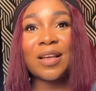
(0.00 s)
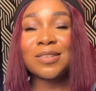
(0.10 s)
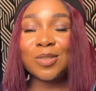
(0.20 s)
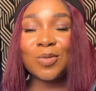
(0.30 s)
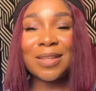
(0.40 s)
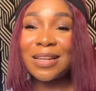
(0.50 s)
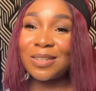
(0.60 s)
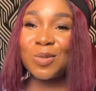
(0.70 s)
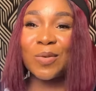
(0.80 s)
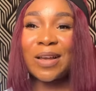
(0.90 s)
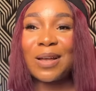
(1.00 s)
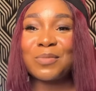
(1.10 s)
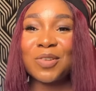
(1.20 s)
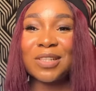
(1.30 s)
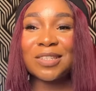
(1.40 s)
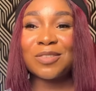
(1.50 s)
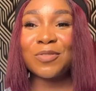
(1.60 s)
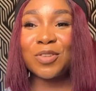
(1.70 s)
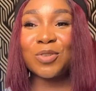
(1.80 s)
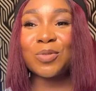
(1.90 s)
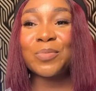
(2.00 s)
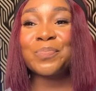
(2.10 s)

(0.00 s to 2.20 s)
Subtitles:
So that is why I'm doing this video.